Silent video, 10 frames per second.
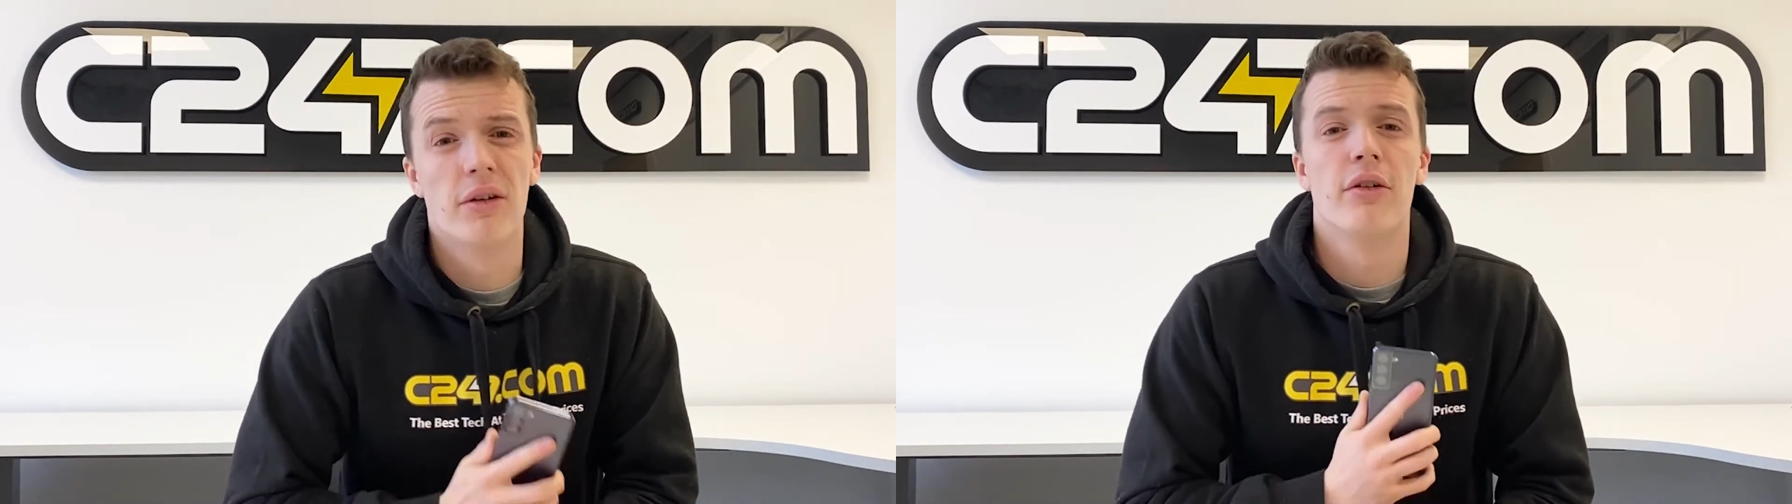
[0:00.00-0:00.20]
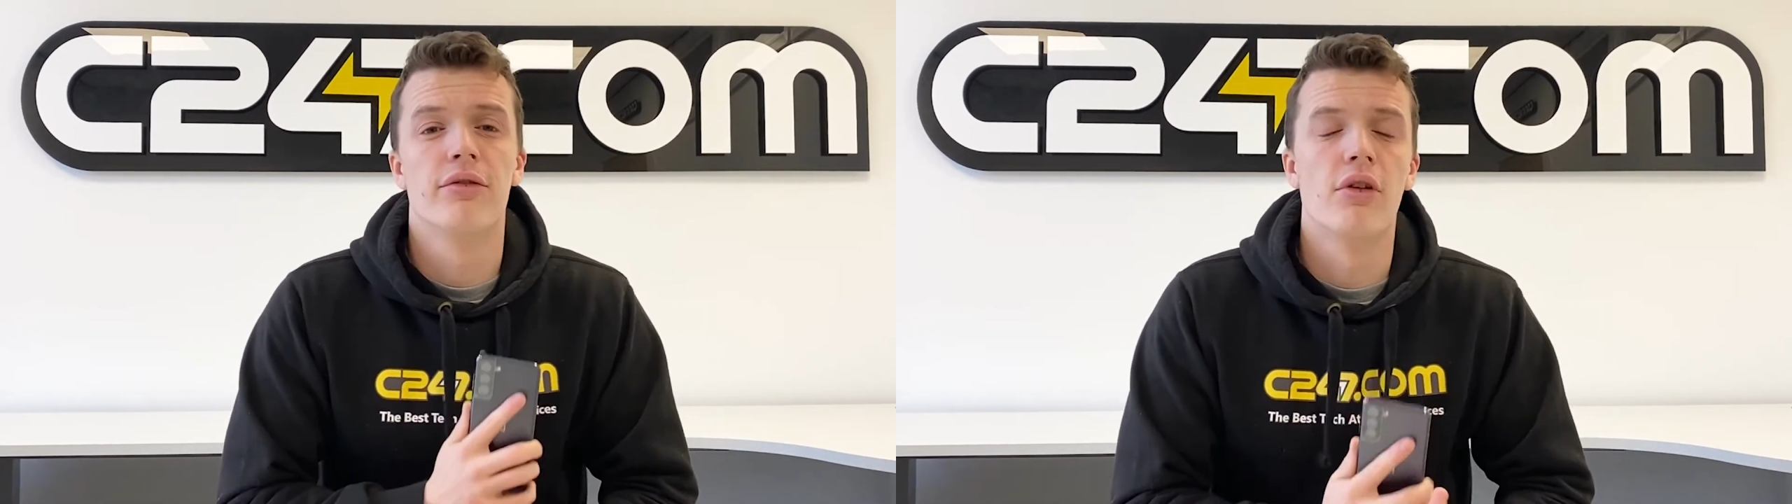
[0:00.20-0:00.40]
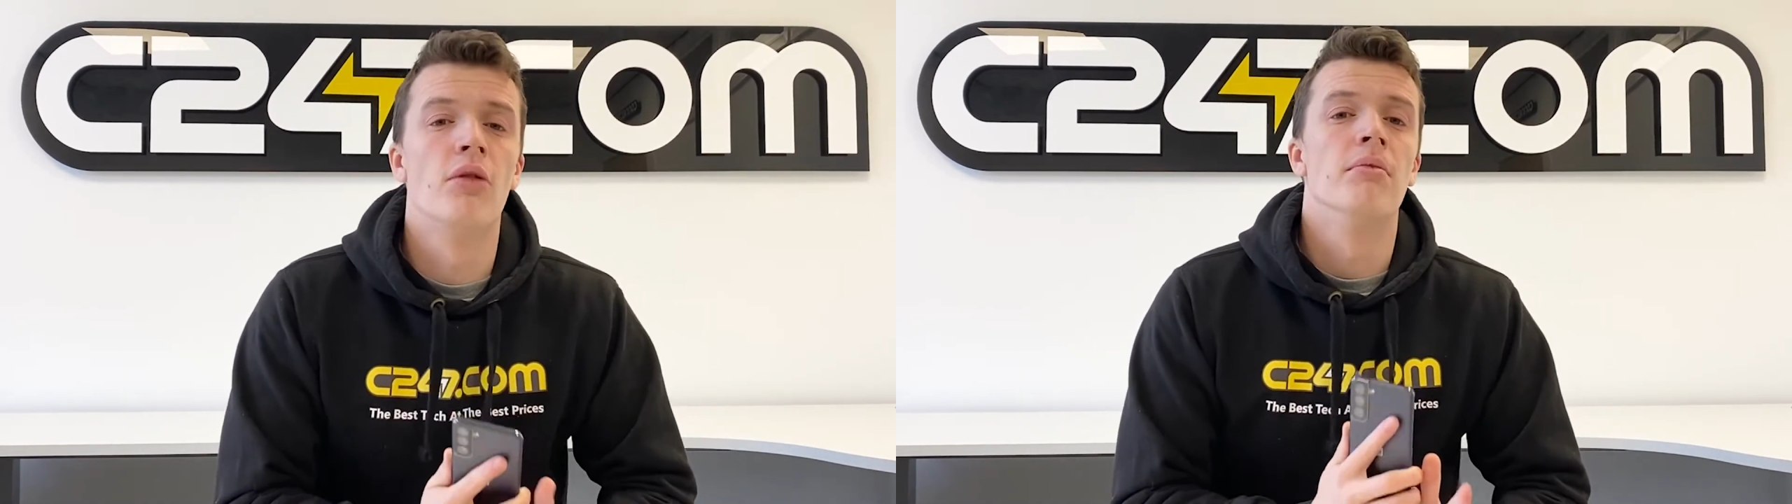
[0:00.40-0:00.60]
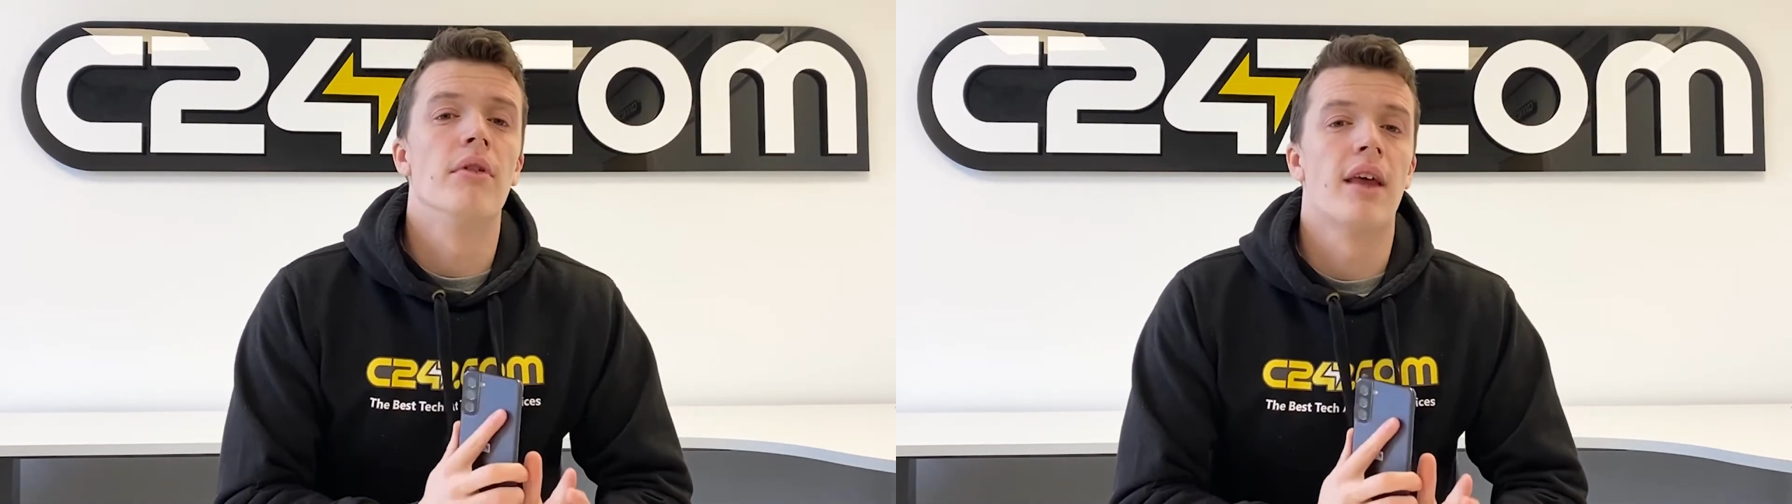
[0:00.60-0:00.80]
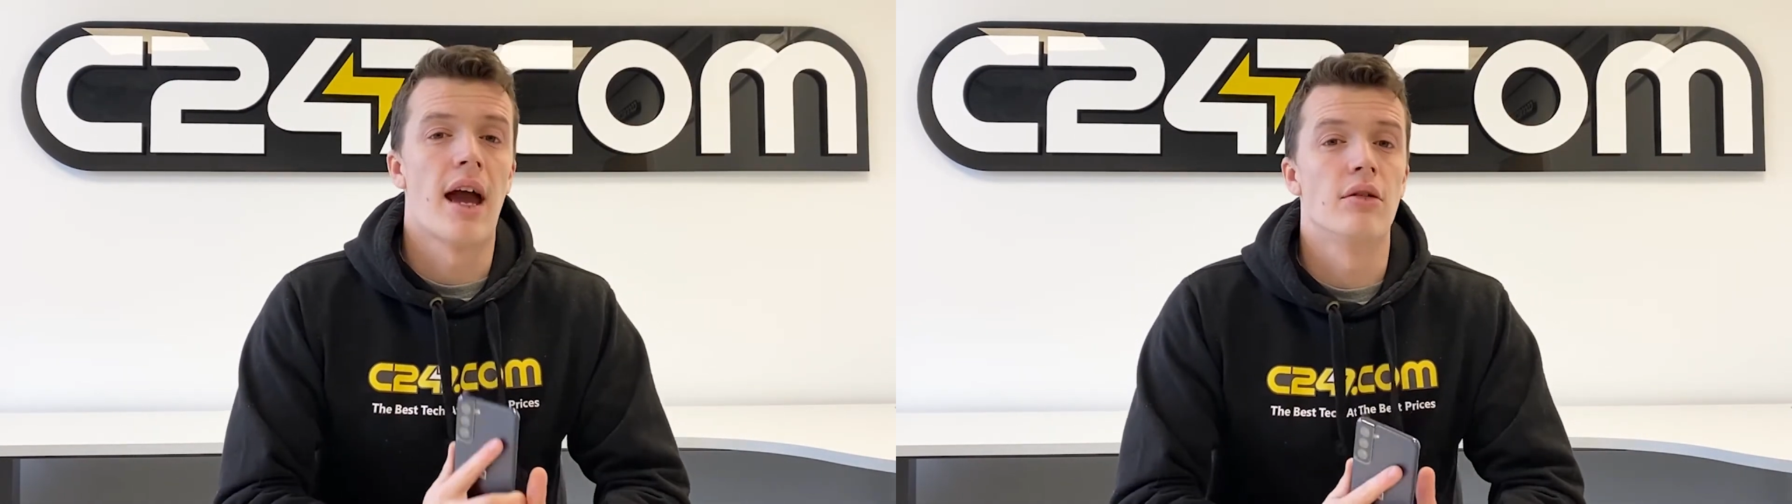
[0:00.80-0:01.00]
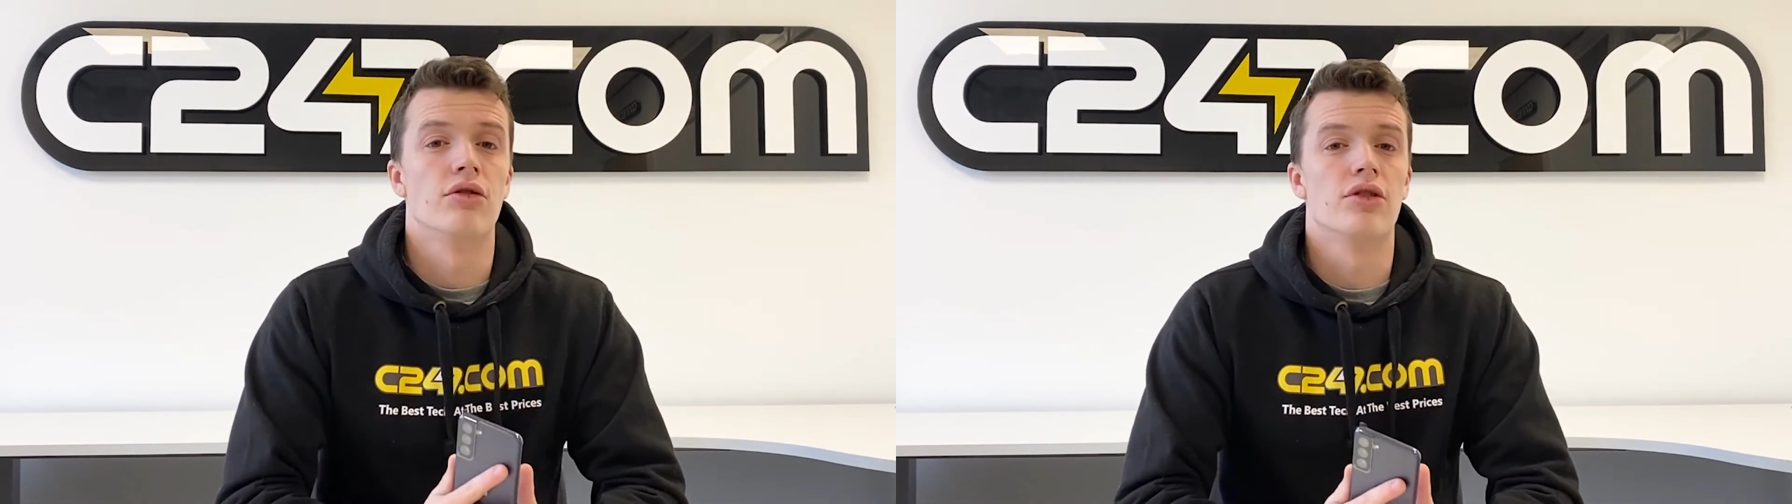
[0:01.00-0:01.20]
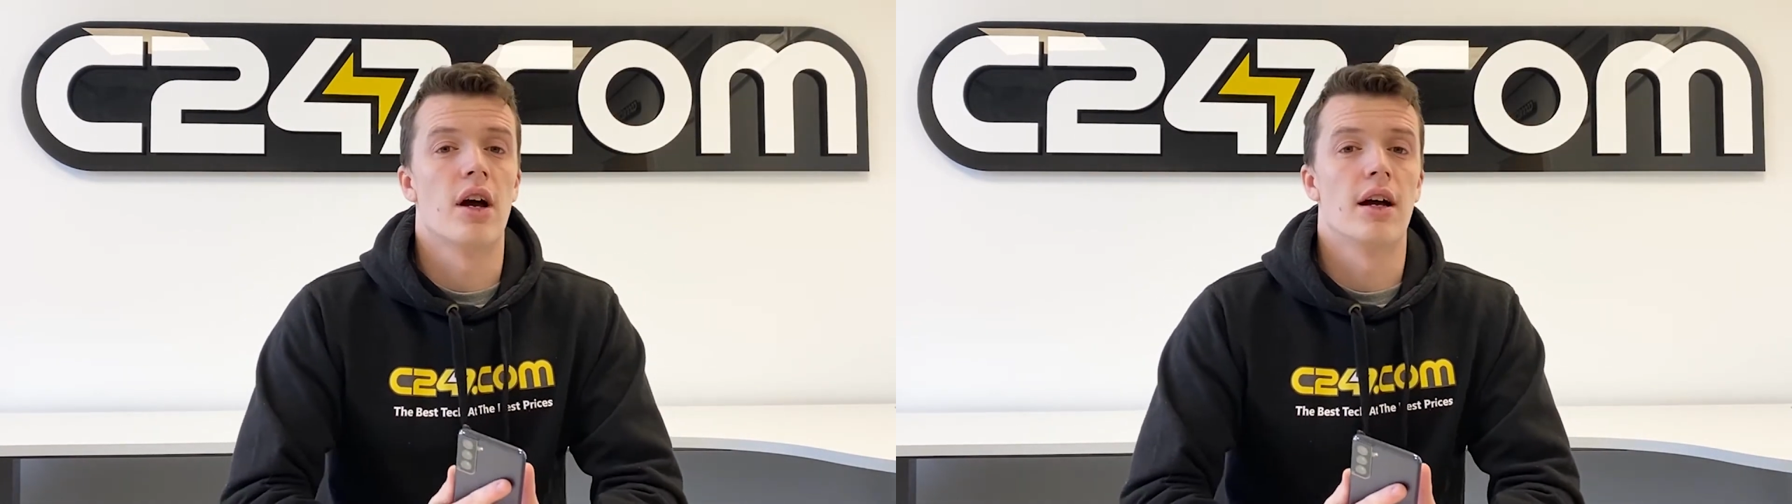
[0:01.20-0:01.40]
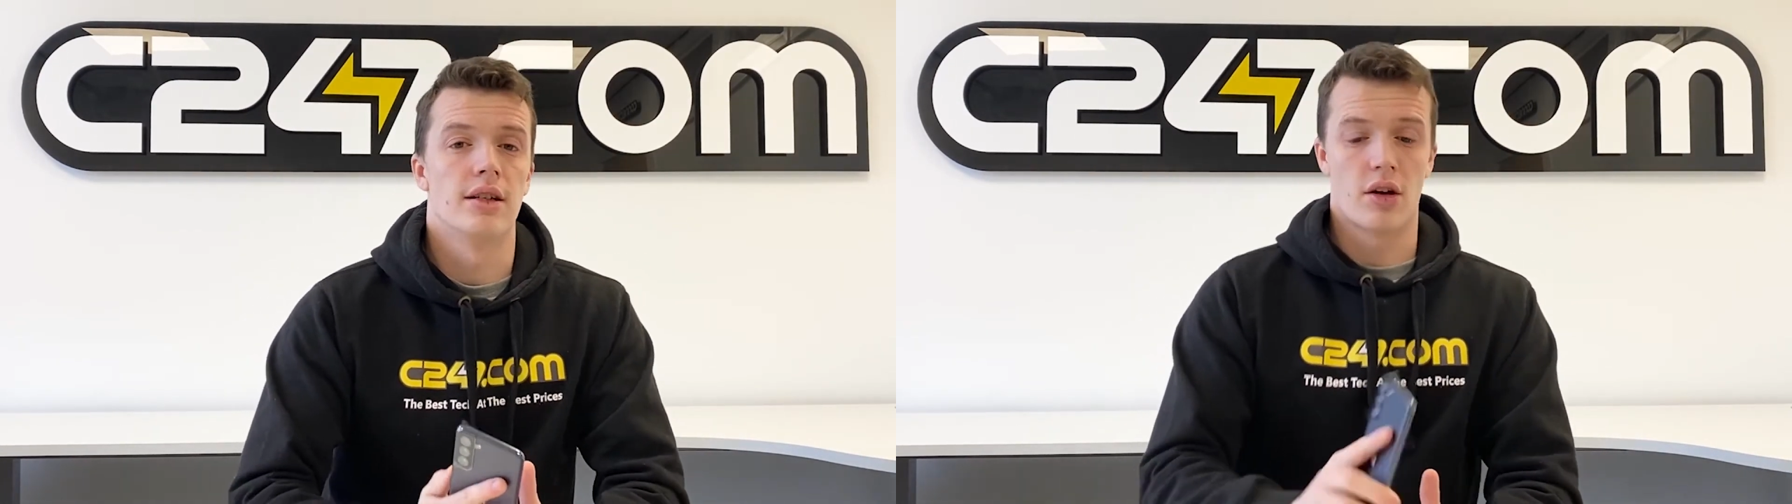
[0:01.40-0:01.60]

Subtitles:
from the outside.